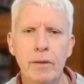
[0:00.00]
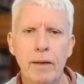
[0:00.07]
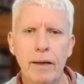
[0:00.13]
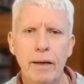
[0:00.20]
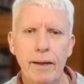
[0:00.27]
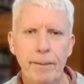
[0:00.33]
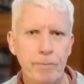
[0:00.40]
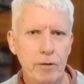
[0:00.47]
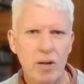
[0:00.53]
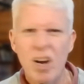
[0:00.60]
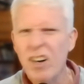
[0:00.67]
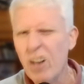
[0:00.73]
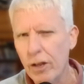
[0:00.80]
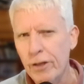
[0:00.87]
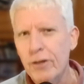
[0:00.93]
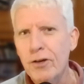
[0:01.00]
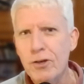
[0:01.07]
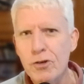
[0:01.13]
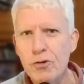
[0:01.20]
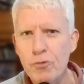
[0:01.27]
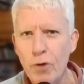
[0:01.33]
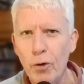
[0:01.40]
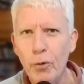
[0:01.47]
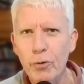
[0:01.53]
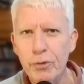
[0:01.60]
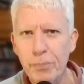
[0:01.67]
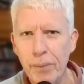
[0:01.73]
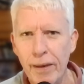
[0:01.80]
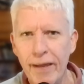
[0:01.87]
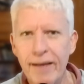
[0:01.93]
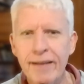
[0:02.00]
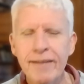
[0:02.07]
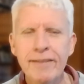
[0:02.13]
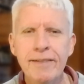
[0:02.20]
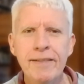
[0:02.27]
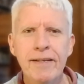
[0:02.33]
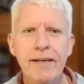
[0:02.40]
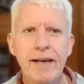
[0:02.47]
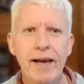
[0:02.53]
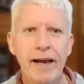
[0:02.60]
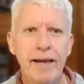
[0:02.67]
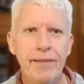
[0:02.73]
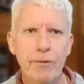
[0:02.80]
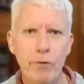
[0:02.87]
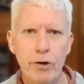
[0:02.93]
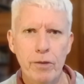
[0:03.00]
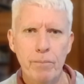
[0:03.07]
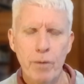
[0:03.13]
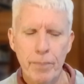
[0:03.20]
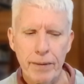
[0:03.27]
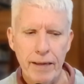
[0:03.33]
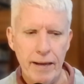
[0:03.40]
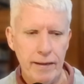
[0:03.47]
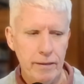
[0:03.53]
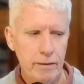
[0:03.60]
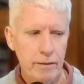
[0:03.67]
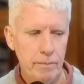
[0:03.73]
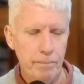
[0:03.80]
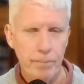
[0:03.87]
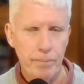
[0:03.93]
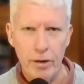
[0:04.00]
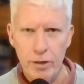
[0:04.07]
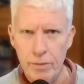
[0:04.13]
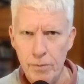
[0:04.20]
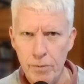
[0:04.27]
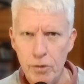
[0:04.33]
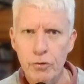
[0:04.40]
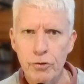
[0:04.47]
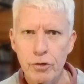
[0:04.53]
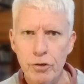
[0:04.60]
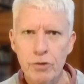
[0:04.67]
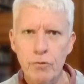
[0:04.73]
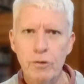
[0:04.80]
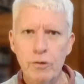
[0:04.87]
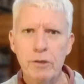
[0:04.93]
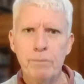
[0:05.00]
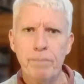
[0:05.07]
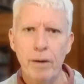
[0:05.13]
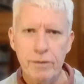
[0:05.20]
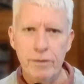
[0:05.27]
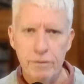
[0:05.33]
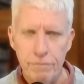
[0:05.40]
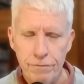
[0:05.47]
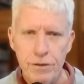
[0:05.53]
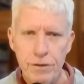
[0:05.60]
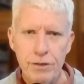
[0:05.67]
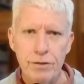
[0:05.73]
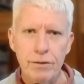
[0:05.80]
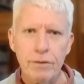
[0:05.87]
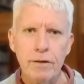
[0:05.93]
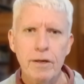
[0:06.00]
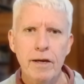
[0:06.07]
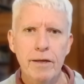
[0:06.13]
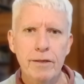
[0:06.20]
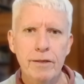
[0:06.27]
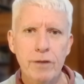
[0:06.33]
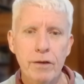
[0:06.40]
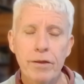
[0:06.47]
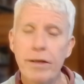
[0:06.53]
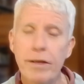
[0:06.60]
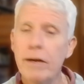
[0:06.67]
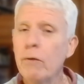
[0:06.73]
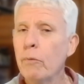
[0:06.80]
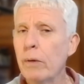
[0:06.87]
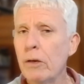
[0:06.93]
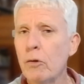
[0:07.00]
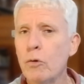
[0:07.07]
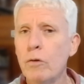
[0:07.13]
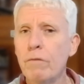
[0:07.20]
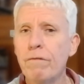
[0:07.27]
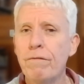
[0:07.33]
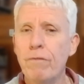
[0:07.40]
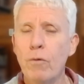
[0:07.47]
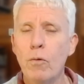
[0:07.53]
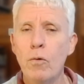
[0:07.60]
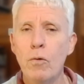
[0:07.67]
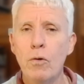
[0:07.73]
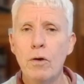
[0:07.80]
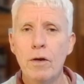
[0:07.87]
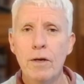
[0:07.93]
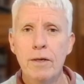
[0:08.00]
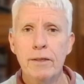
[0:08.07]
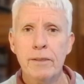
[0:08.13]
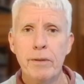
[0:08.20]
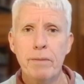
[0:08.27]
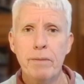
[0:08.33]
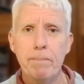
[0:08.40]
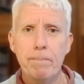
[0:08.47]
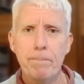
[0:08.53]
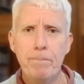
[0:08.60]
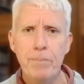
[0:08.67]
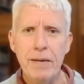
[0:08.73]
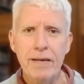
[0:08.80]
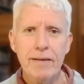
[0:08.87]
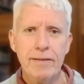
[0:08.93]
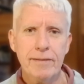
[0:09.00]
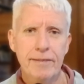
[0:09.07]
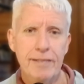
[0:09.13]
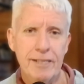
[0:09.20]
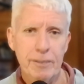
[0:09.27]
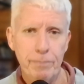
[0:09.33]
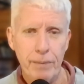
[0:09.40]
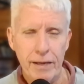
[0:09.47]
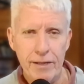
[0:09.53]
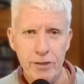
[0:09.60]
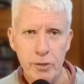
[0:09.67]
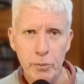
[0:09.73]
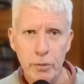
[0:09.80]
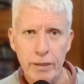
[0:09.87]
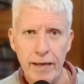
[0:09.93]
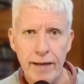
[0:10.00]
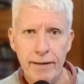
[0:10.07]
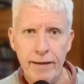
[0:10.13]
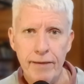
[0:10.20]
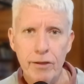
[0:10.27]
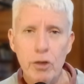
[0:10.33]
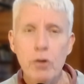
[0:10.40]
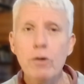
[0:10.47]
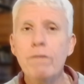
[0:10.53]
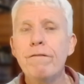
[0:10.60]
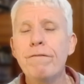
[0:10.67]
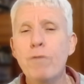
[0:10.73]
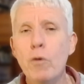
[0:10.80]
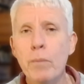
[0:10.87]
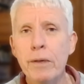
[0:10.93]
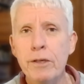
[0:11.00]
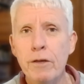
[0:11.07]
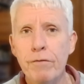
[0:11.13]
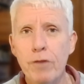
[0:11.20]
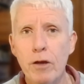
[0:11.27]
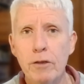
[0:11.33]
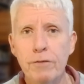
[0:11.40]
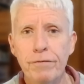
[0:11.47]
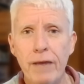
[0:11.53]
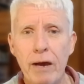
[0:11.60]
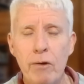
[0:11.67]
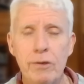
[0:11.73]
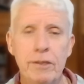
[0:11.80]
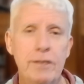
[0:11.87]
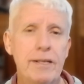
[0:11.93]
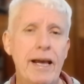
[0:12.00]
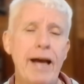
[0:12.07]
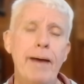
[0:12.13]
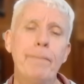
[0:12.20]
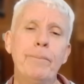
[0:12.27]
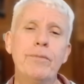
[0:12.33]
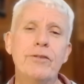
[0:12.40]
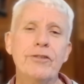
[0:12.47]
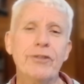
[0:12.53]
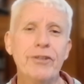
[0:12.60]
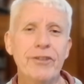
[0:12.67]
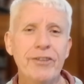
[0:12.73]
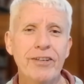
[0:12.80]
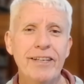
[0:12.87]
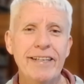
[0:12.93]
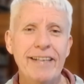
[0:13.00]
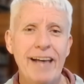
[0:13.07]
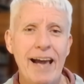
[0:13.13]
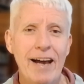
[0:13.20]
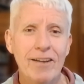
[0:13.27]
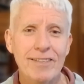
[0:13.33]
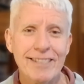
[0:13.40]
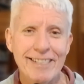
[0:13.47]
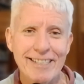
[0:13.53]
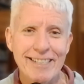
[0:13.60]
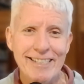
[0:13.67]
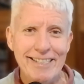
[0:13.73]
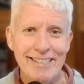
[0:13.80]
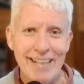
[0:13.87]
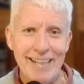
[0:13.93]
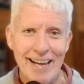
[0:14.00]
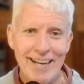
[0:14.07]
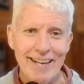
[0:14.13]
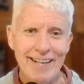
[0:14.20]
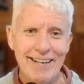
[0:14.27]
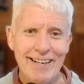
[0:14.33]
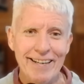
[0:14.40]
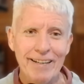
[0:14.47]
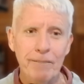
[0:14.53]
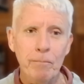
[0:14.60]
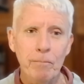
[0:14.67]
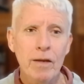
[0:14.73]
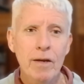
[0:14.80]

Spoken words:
kind of like a controlled plant, and they're only propagated by commercial nurseries by division. So they're really good for some of the biggest displays you will get, and the uniformity of those flowers is absolutely outstanding.